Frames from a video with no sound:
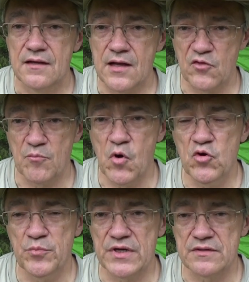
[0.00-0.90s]
Now the
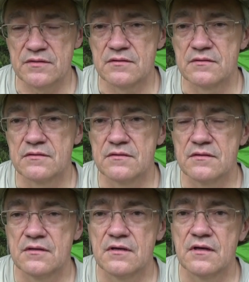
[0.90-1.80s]
mode button
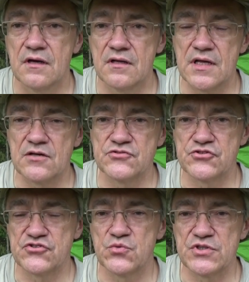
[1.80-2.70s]
allows
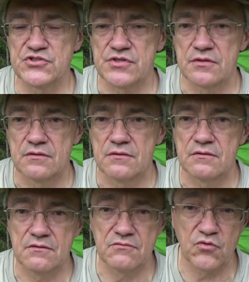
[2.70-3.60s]
you to switch
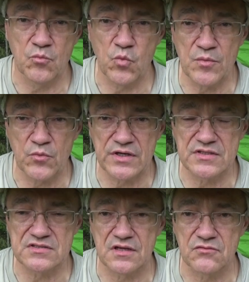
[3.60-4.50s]
from one
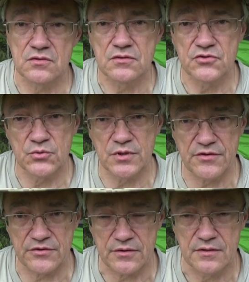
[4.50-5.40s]
brightness level to
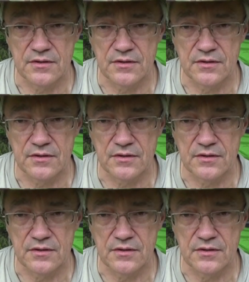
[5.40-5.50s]
another.